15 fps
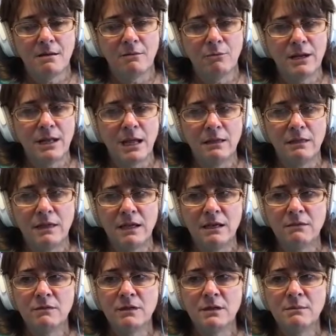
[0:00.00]
when I think
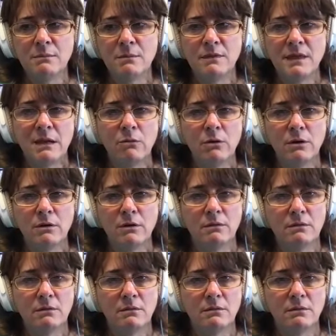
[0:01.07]
of them, they were
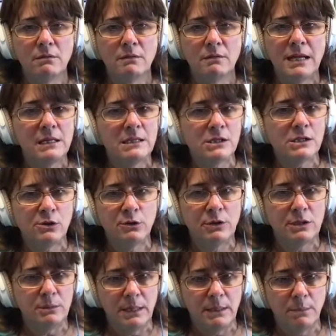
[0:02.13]
they
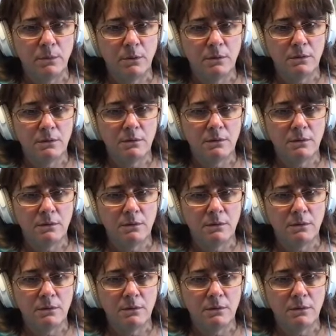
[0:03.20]
excluded people.